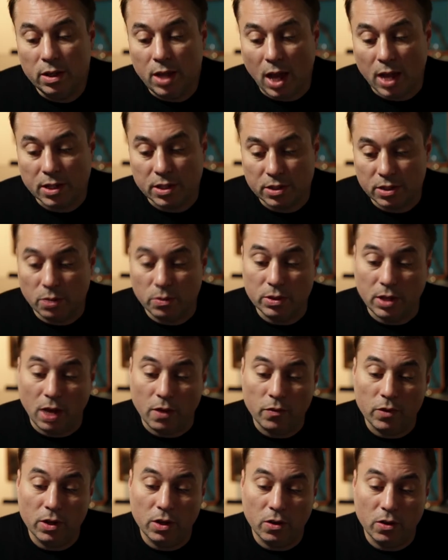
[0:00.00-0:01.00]
Yes, so we're
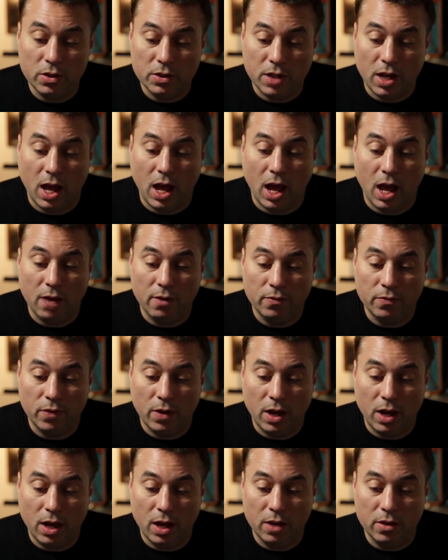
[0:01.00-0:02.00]
definitely going to
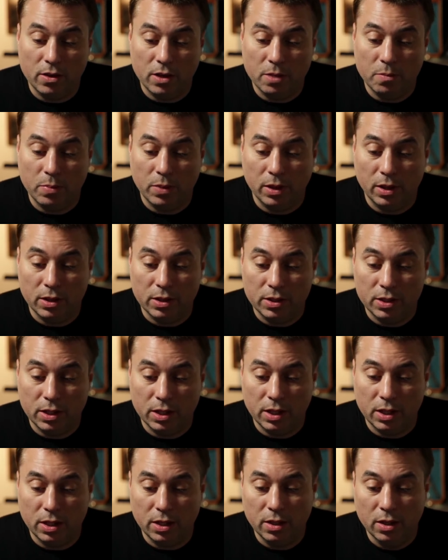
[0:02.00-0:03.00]
have the
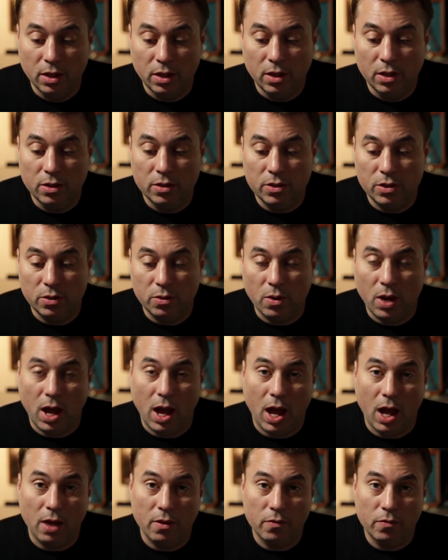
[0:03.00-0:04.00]
ability to
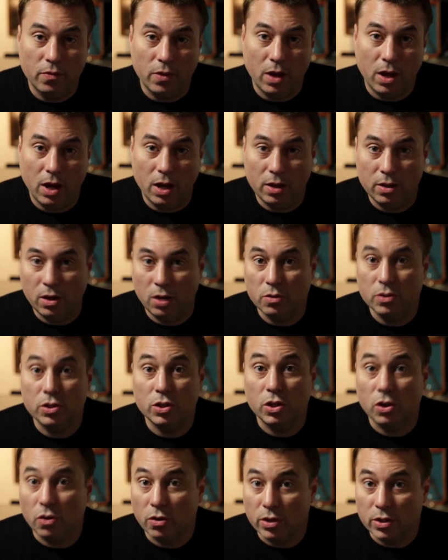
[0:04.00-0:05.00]
have
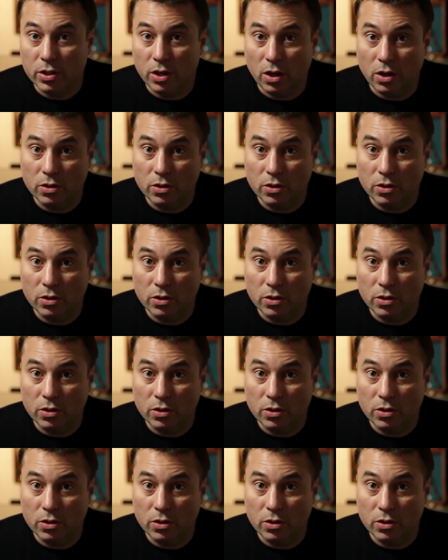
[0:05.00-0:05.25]
security